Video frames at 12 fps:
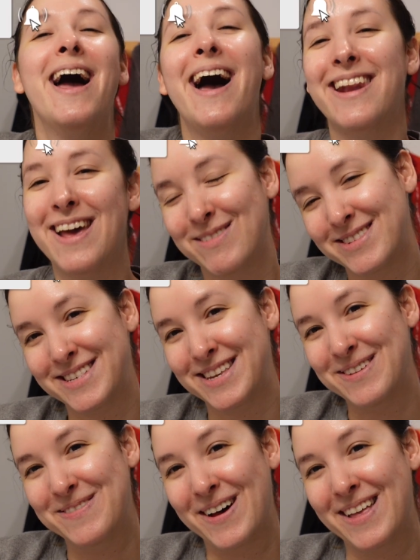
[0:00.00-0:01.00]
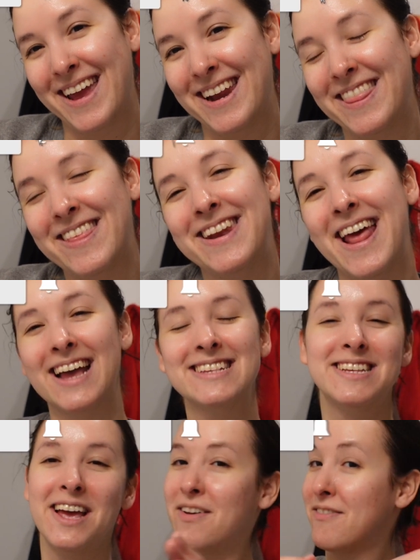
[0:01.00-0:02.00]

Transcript: and I will see you all in the next